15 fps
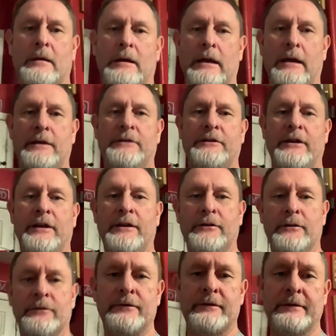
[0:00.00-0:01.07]
Hey,
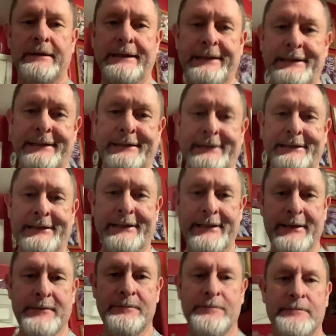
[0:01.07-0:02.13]
seniors.
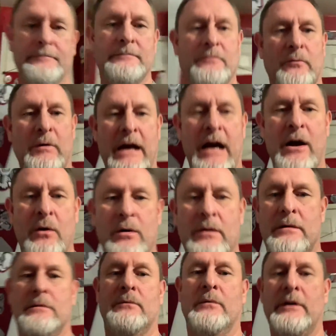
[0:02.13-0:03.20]
Um, wow,
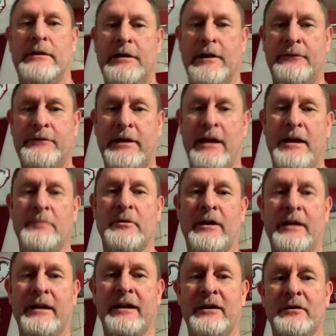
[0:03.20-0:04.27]
what a tough time
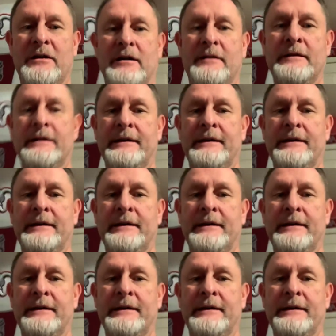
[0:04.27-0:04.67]
right now, huh?